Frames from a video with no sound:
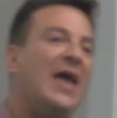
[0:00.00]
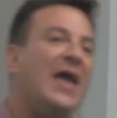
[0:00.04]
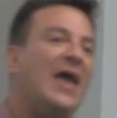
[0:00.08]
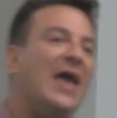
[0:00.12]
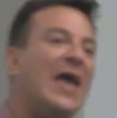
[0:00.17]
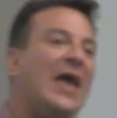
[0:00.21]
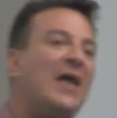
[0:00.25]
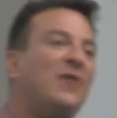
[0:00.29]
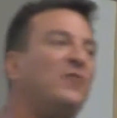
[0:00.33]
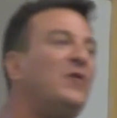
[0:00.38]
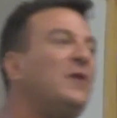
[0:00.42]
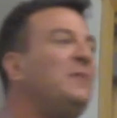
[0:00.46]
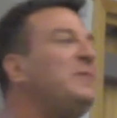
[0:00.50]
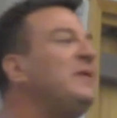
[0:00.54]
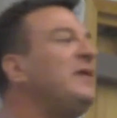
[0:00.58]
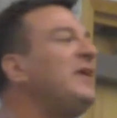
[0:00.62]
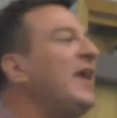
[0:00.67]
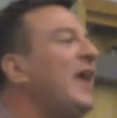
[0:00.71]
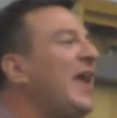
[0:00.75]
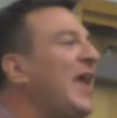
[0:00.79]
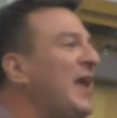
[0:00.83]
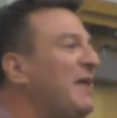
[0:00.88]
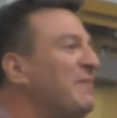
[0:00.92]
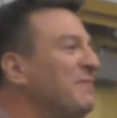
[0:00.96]
And we
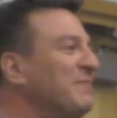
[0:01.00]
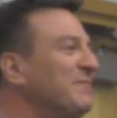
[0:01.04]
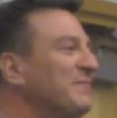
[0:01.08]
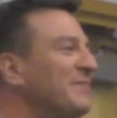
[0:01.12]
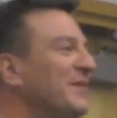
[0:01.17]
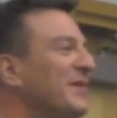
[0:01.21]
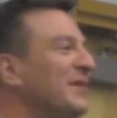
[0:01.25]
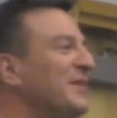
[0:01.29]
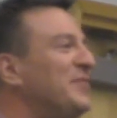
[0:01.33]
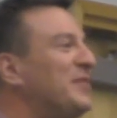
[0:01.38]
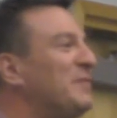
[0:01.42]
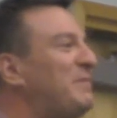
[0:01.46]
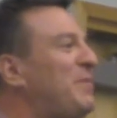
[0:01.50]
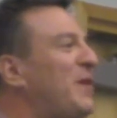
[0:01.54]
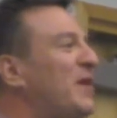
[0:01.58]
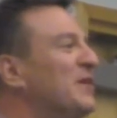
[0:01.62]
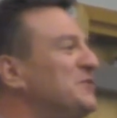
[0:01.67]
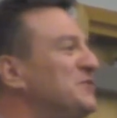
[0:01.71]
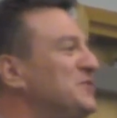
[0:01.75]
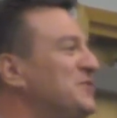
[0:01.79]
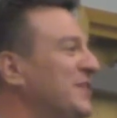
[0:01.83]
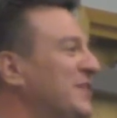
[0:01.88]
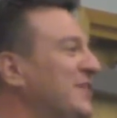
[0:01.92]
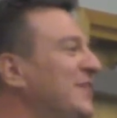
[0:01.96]
became the
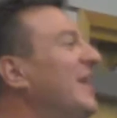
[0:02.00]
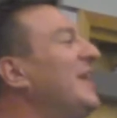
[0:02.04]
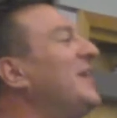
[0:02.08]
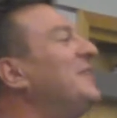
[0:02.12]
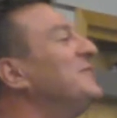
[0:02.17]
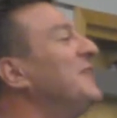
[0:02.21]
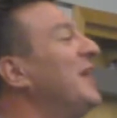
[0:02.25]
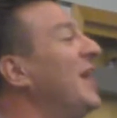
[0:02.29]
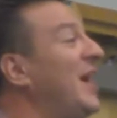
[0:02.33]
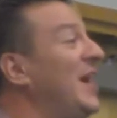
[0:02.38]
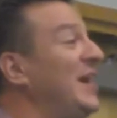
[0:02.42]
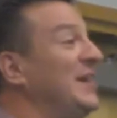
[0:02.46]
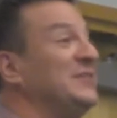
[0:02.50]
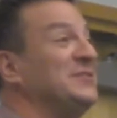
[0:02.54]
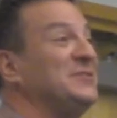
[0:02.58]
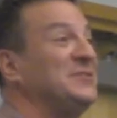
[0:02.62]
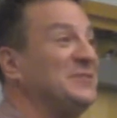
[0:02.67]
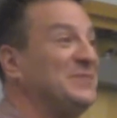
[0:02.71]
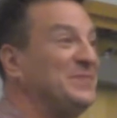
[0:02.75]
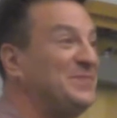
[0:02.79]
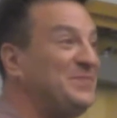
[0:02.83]
Punch the Clown guys.